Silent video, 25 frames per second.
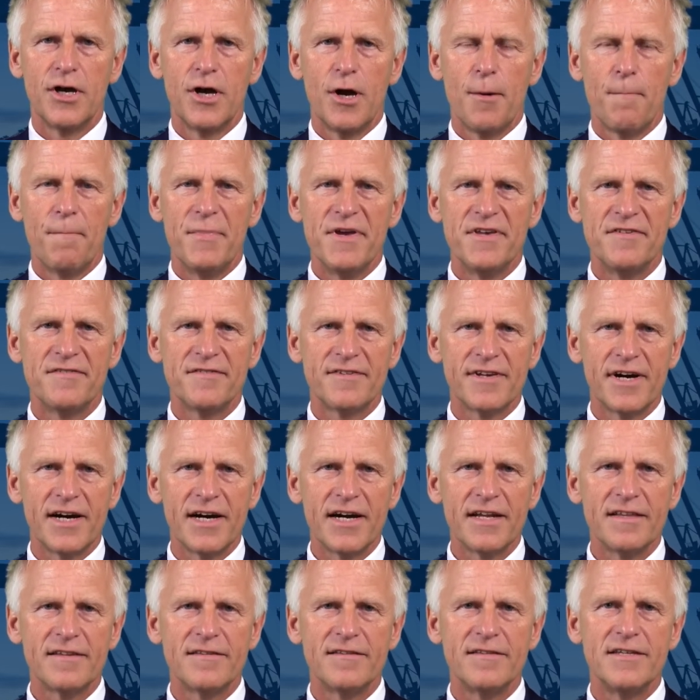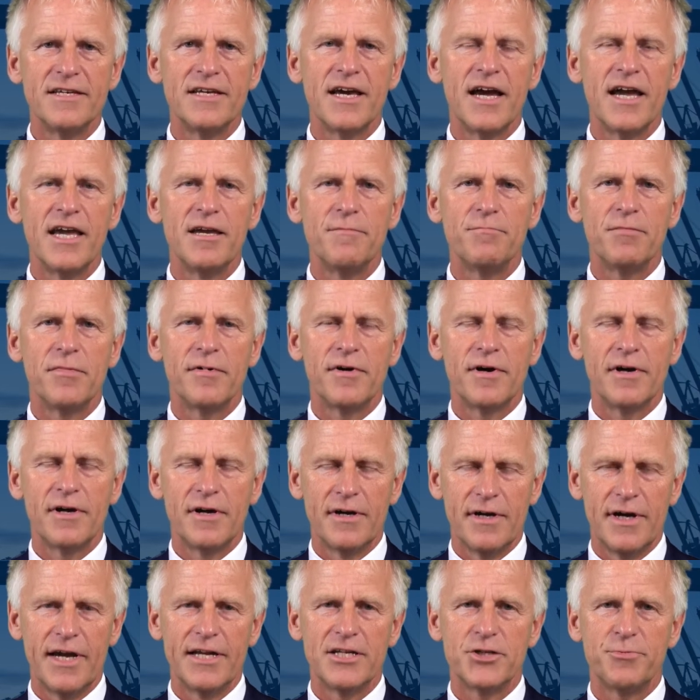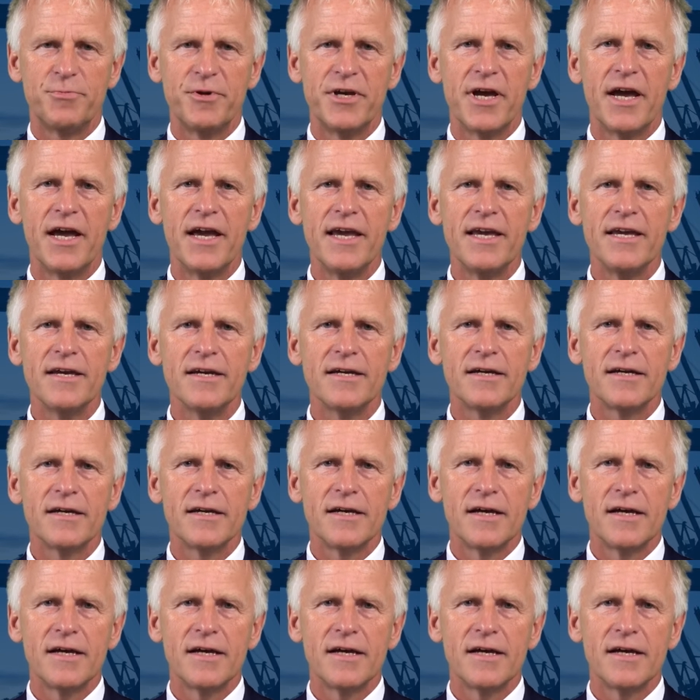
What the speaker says: Besides the HPA,